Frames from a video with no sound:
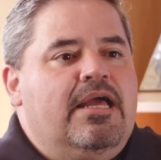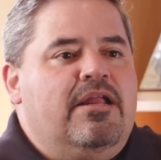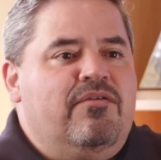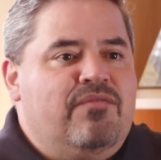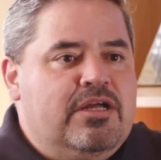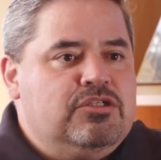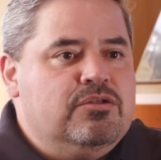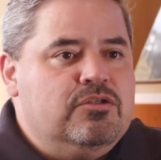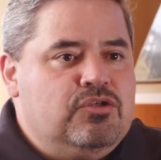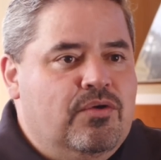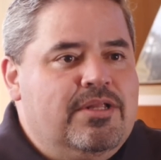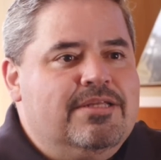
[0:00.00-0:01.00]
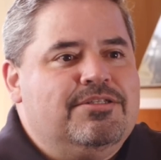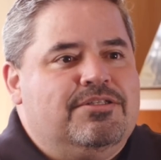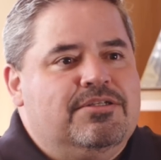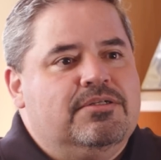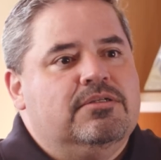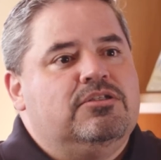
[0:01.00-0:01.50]
and I invite you to join us
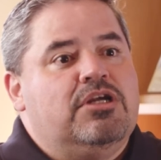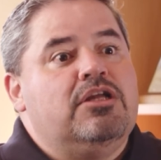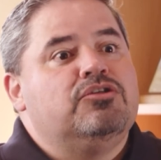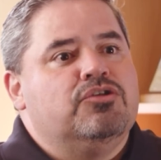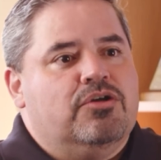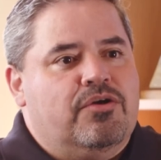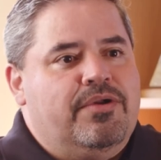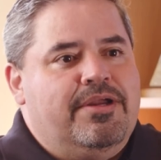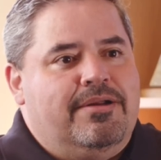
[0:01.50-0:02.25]
to change your career.